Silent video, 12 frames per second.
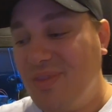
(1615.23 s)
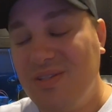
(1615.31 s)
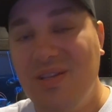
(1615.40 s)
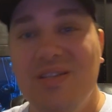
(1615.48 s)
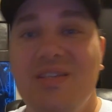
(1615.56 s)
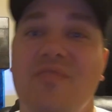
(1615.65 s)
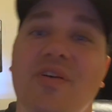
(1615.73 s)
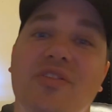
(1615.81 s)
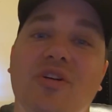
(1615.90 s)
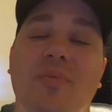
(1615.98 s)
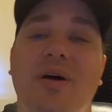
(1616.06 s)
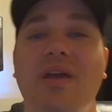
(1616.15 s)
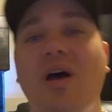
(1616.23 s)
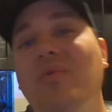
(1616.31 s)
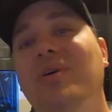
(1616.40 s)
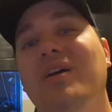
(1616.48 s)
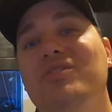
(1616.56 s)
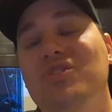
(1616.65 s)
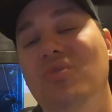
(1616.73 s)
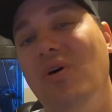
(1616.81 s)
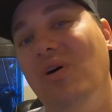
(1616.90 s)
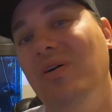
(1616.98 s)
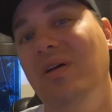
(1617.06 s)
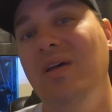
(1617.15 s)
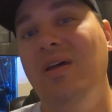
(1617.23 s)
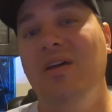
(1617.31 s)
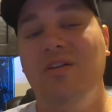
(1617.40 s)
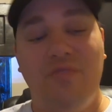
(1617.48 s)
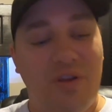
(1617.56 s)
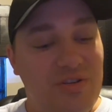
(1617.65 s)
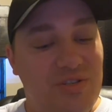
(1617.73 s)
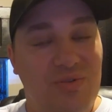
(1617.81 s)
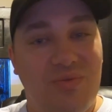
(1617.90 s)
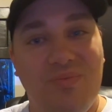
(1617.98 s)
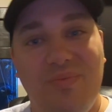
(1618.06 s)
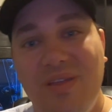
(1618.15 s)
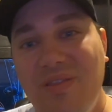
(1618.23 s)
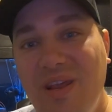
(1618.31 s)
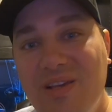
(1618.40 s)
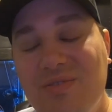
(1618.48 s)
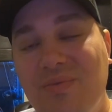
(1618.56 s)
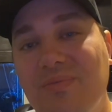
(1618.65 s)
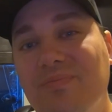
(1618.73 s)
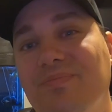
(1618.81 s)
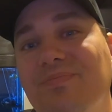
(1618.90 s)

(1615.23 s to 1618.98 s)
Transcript: Stay safe out there, buddy. I will catch you all very soon in the next one.